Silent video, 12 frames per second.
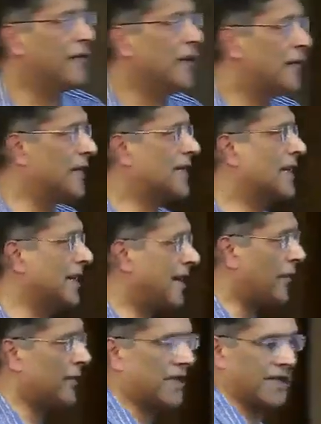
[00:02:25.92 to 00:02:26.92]
If the fiscal
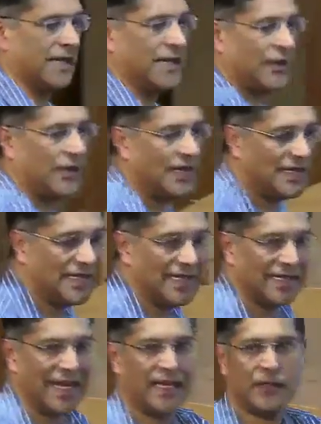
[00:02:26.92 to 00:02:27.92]
deficit
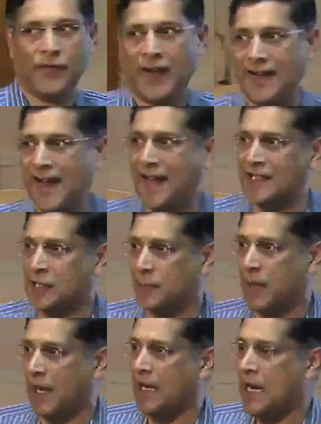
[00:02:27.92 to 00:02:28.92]
increases and is
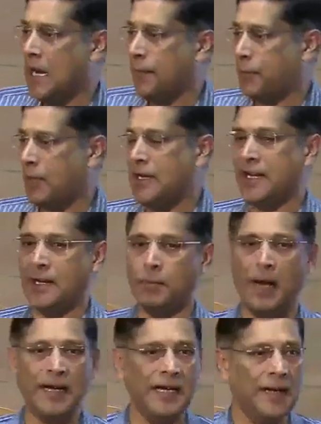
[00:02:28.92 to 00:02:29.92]
financed by
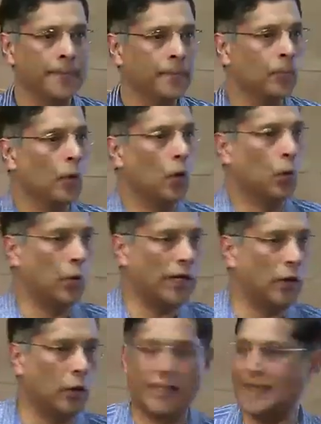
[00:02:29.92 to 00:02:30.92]
printing money,
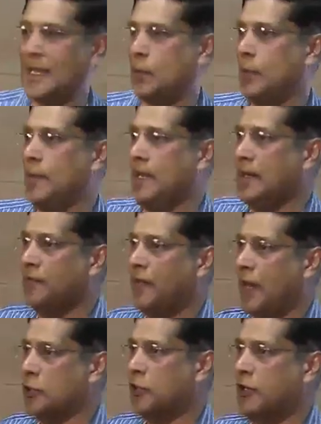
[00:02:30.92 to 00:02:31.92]
we know that there will be
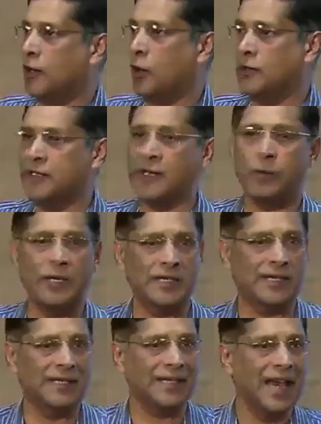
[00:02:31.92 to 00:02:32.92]
inflationary
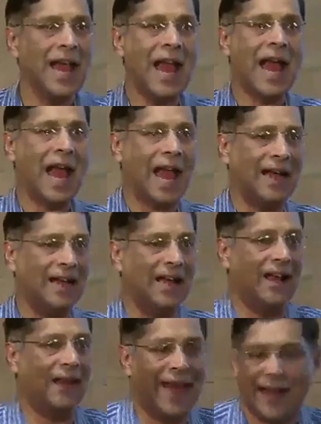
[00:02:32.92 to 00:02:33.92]
consequences,
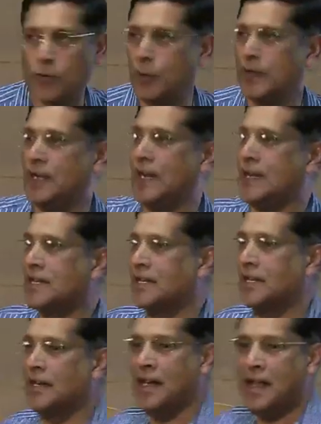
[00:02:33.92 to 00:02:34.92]
and that will in
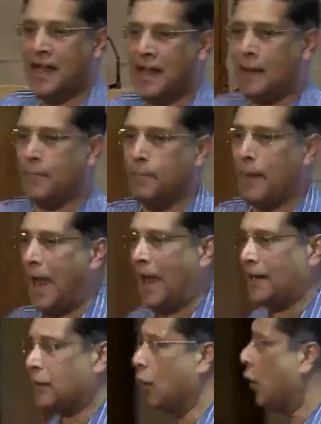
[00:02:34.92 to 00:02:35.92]
turn
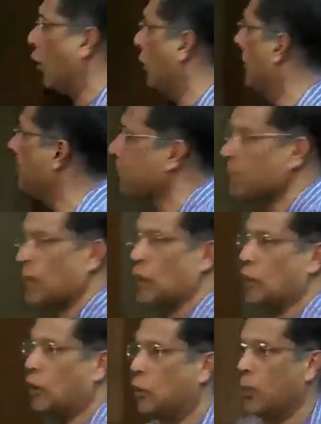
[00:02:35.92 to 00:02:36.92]
impact on
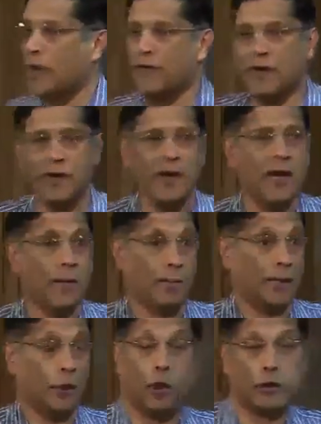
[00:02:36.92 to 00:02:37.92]
you know, whoever,
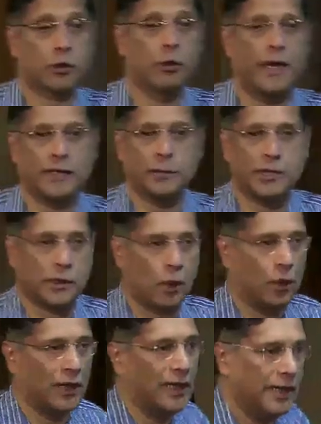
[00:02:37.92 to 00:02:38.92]
but also, as we
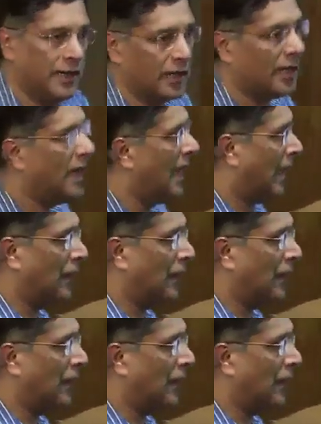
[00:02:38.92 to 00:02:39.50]
saw earlier,